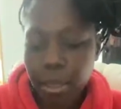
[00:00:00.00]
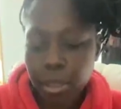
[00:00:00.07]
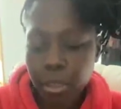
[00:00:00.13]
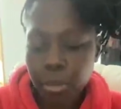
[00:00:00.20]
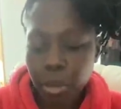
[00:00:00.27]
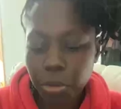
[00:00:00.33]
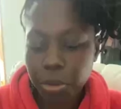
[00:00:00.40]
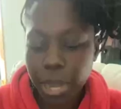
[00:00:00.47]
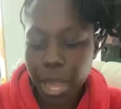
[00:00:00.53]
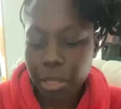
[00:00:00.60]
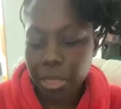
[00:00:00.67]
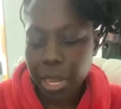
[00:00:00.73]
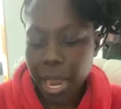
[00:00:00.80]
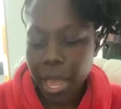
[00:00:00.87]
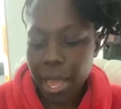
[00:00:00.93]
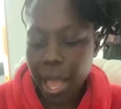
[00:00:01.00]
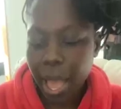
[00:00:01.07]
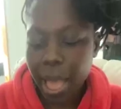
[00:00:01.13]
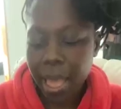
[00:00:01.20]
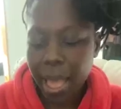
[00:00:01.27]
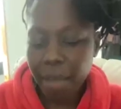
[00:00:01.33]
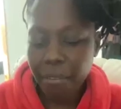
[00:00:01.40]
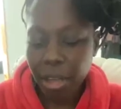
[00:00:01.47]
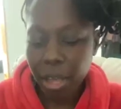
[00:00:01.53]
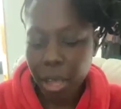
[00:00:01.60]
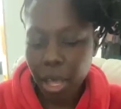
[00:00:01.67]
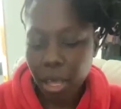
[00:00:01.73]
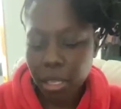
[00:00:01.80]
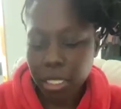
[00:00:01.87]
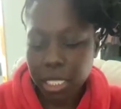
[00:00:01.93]
You know, now that I have
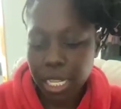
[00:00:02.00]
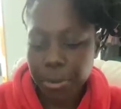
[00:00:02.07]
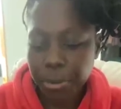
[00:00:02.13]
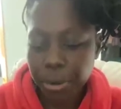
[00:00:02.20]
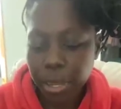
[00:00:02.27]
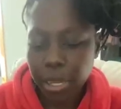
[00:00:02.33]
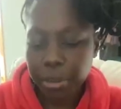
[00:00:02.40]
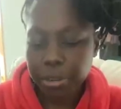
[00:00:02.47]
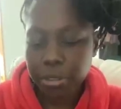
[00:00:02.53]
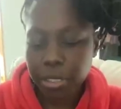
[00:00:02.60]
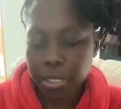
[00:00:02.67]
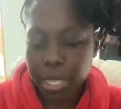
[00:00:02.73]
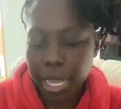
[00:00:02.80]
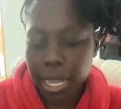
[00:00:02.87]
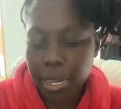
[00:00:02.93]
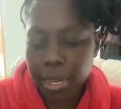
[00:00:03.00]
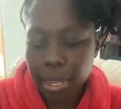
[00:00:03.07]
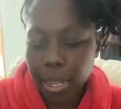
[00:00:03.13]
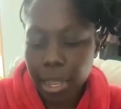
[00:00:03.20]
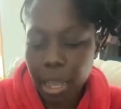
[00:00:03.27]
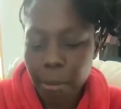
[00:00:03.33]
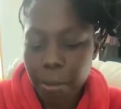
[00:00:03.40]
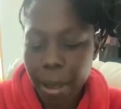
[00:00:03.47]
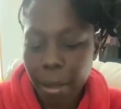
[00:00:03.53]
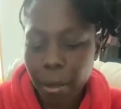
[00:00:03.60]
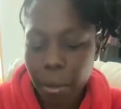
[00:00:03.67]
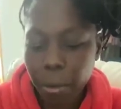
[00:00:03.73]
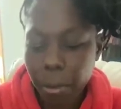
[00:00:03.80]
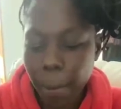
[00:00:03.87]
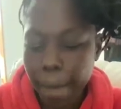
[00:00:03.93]
a deeper understanding about